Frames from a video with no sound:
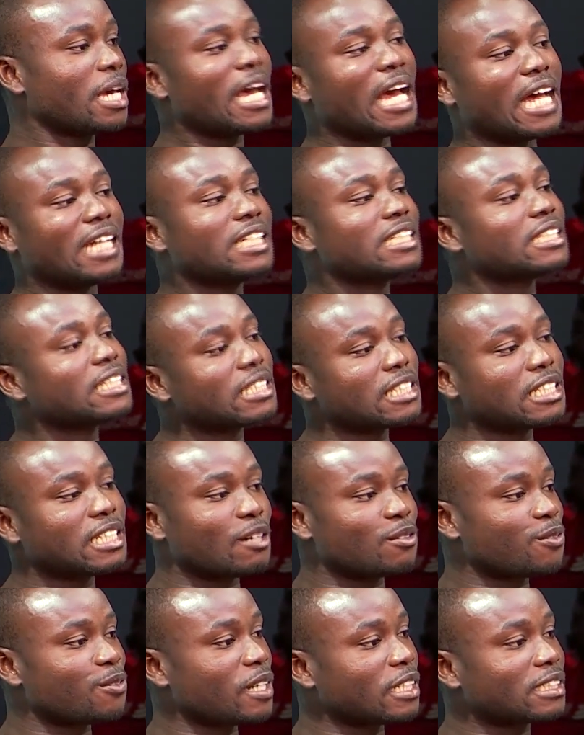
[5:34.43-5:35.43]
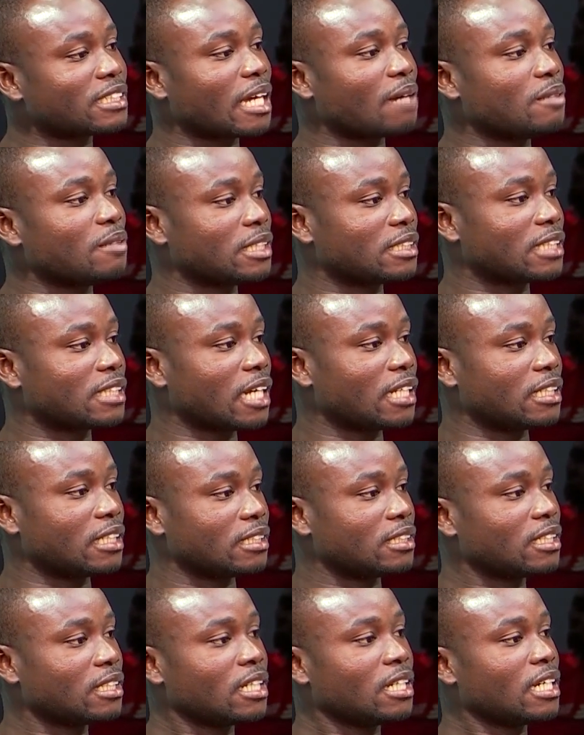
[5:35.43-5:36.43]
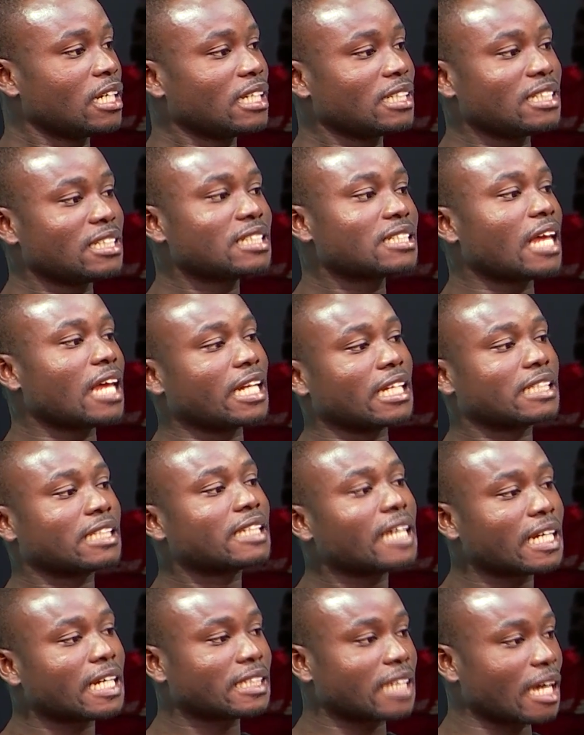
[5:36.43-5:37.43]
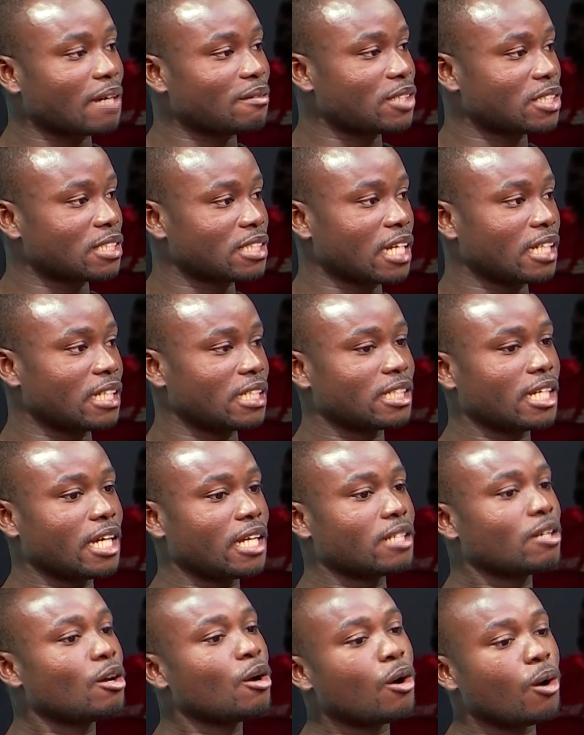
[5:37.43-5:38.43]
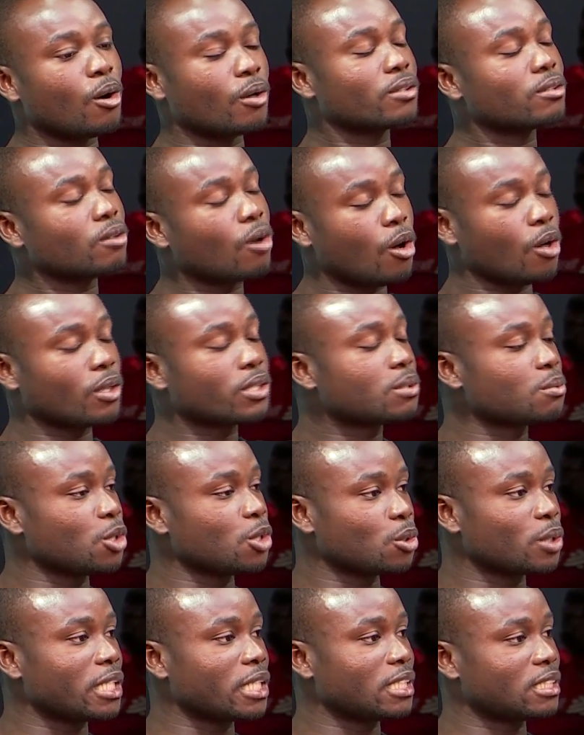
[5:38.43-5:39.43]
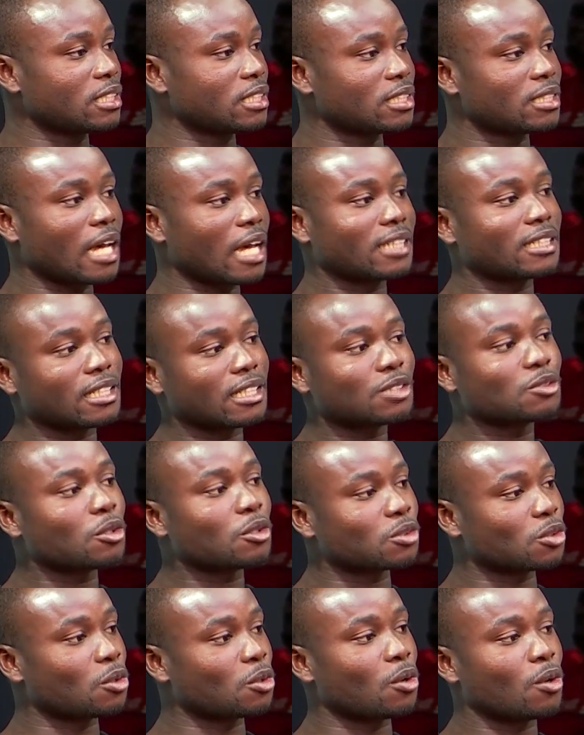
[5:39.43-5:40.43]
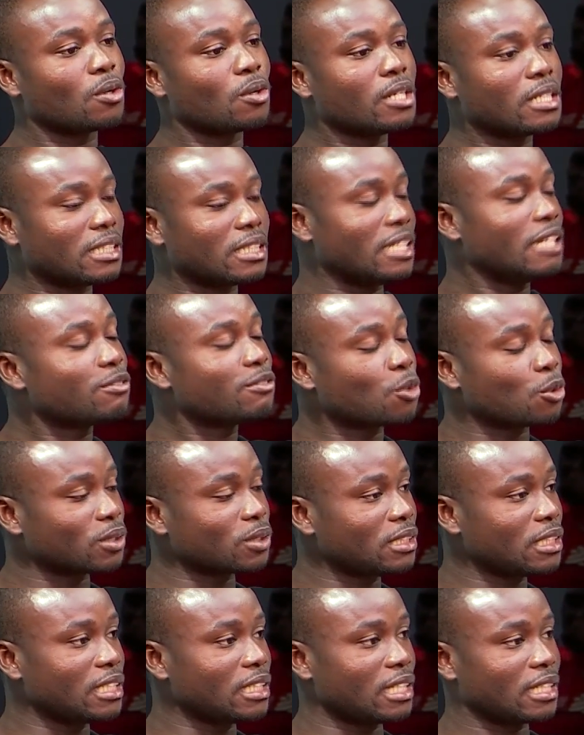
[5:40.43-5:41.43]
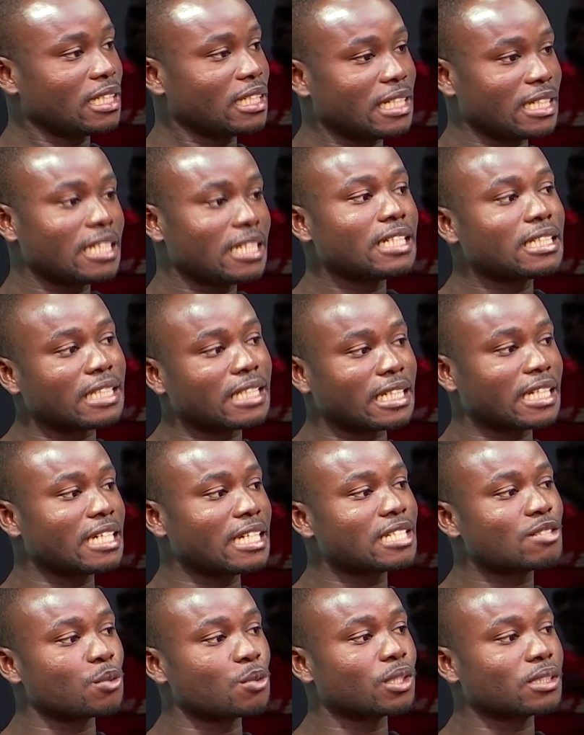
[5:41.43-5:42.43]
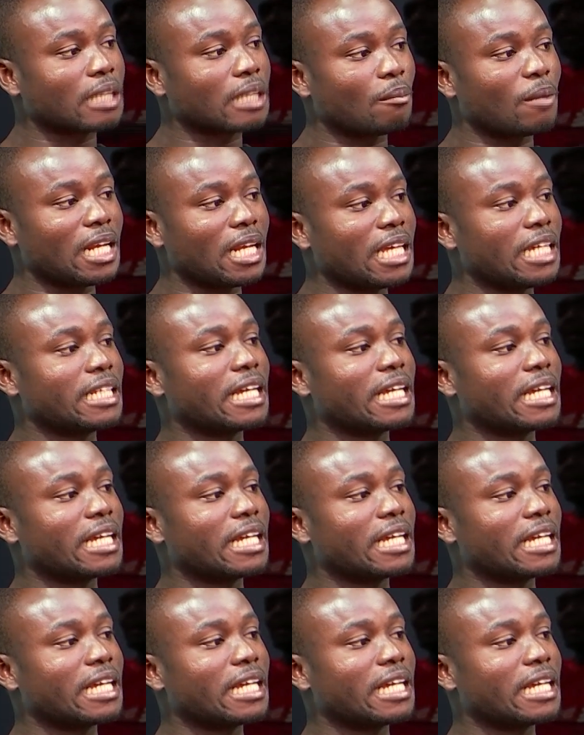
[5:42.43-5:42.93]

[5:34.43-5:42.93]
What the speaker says: And this isn't the first time he's done it. This is like the third time he's done it. And on all three occasions, Asante Kotoko, they've conceded. He did it against Real Tamale United.